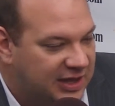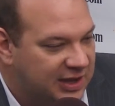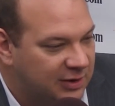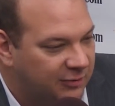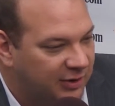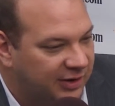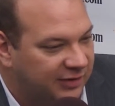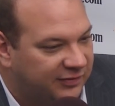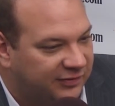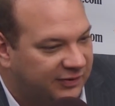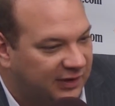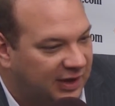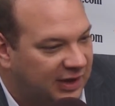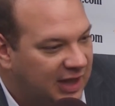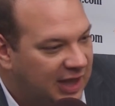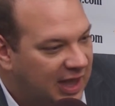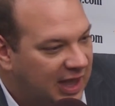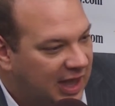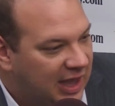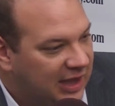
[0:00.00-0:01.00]
He was, one
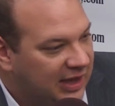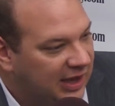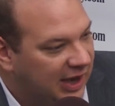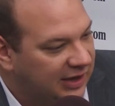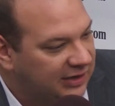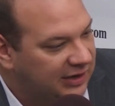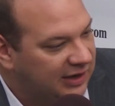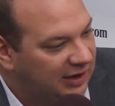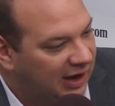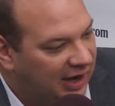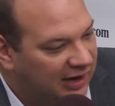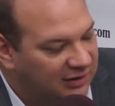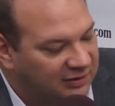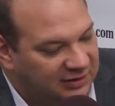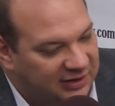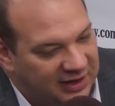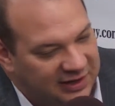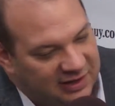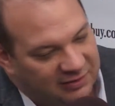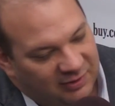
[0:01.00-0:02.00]

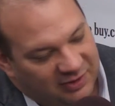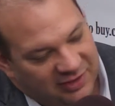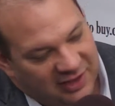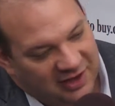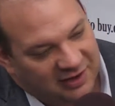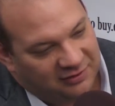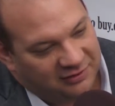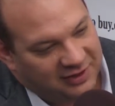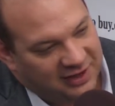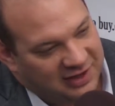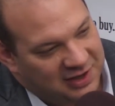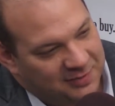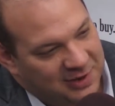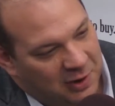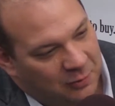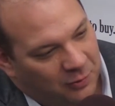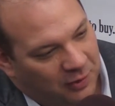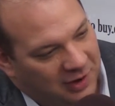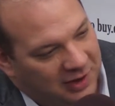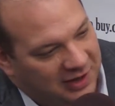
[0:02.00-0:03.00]
thing I don't like
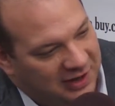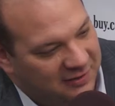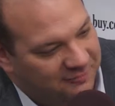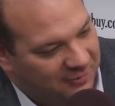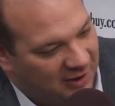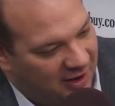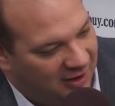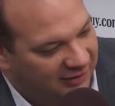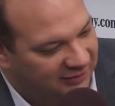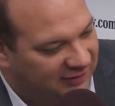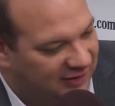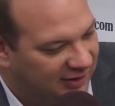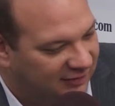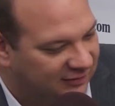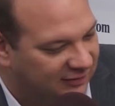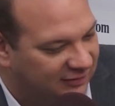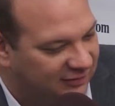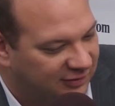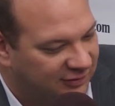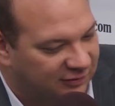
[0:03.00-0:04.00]
about working in politics
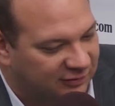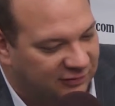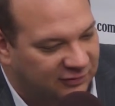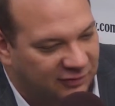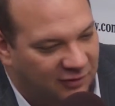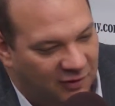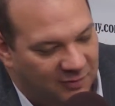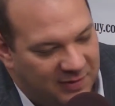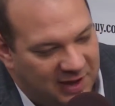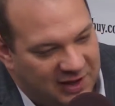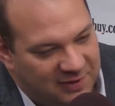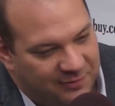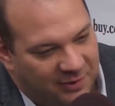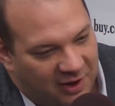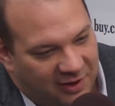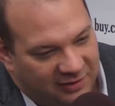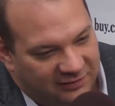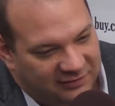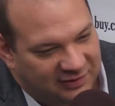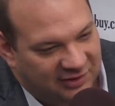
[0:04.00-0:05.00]
is there's so many
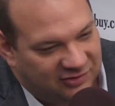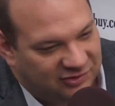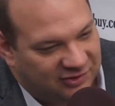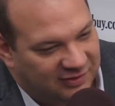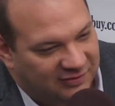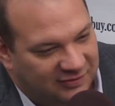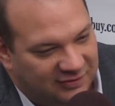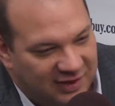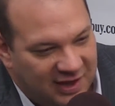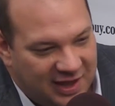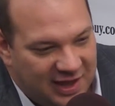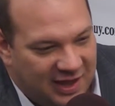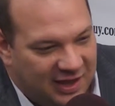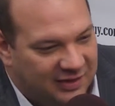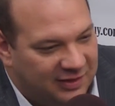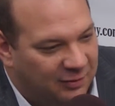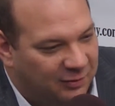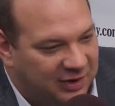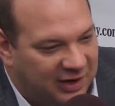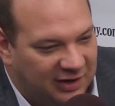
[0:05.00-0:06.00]
politicians
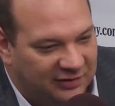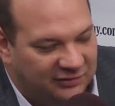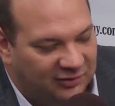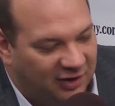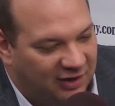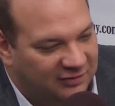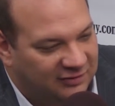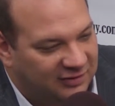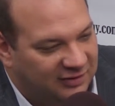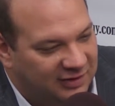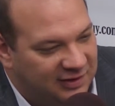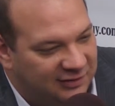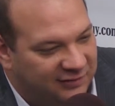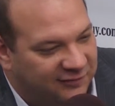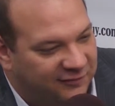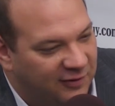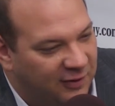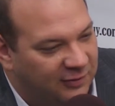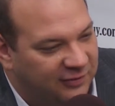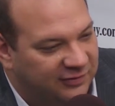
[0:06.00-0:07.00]
that when I talk to these
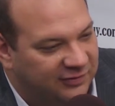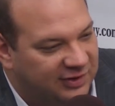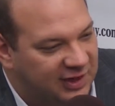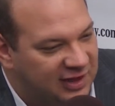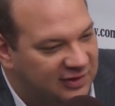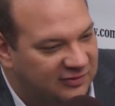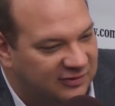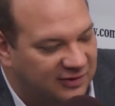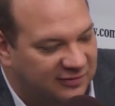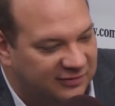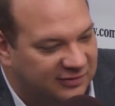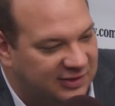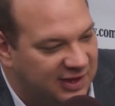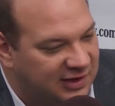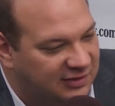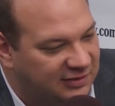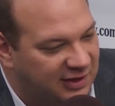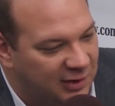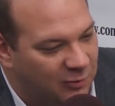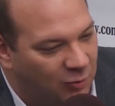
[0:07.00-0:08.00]
folks, they just
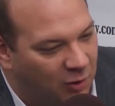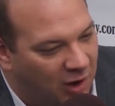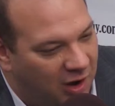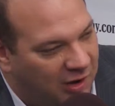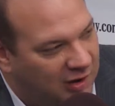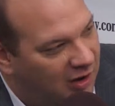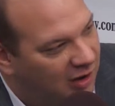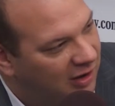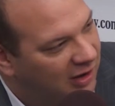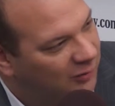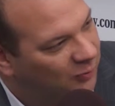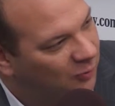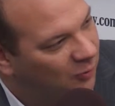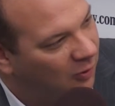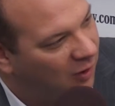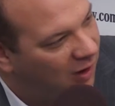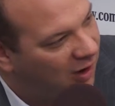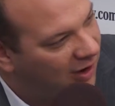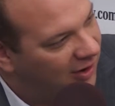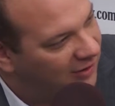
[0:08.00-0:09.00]
think they walk on
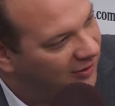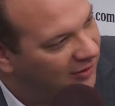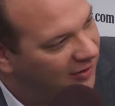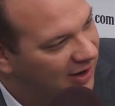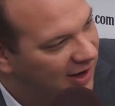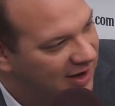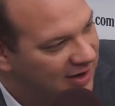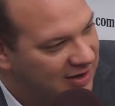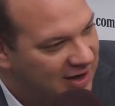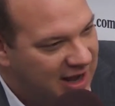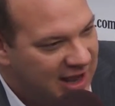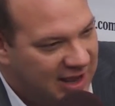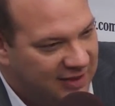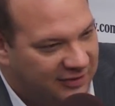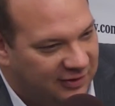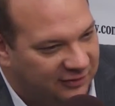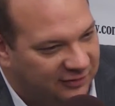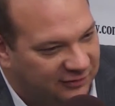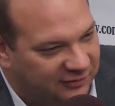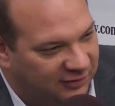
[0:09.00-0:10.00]
water and
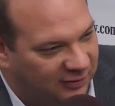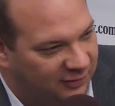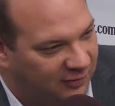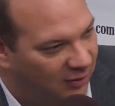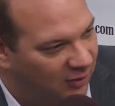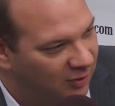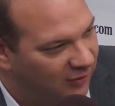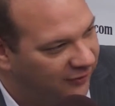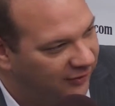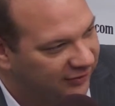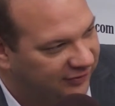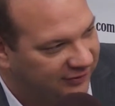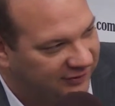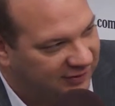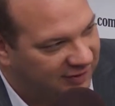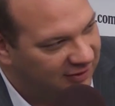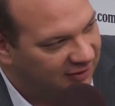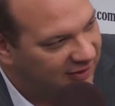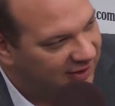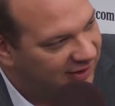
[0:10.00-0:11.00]
they're so over
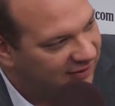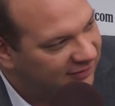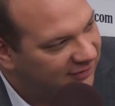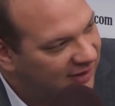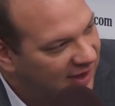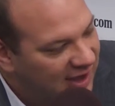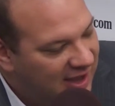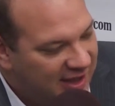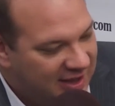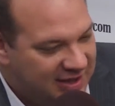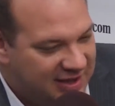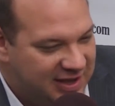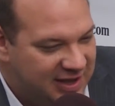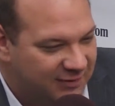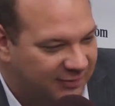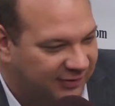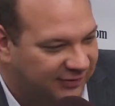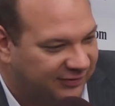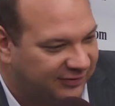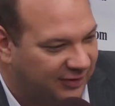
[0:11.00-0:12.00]
serious. He
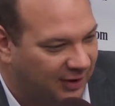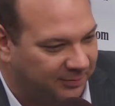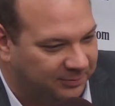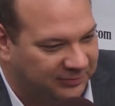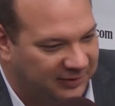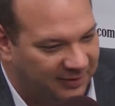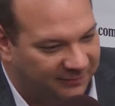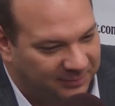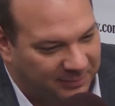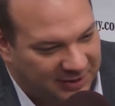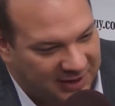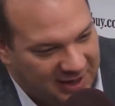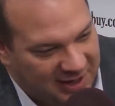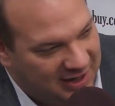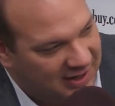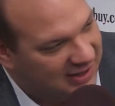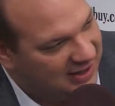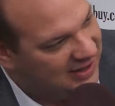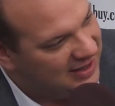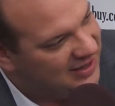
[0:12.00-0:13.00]
was
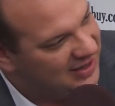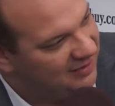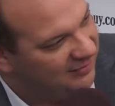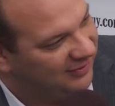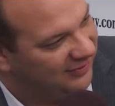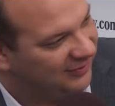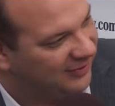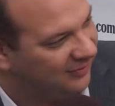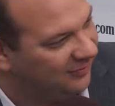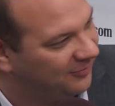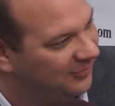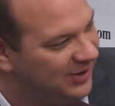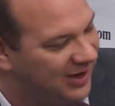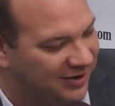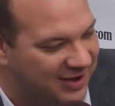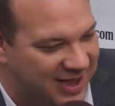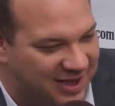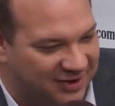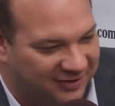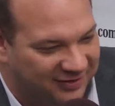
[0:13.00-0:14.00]
self-deprecating. He was,
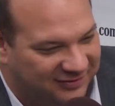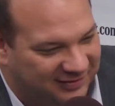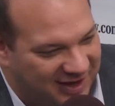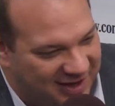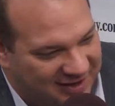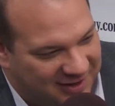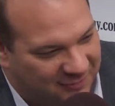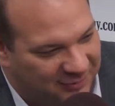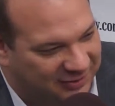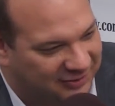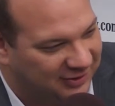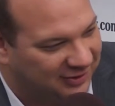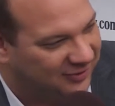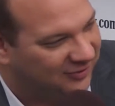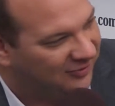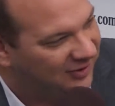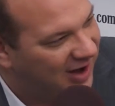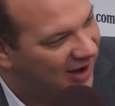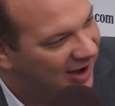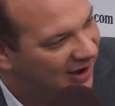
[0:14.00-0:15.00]
entertaining with the
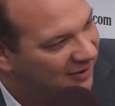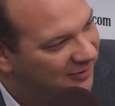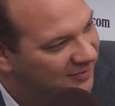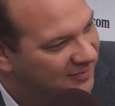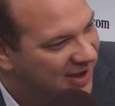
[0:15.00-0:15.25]
crowd.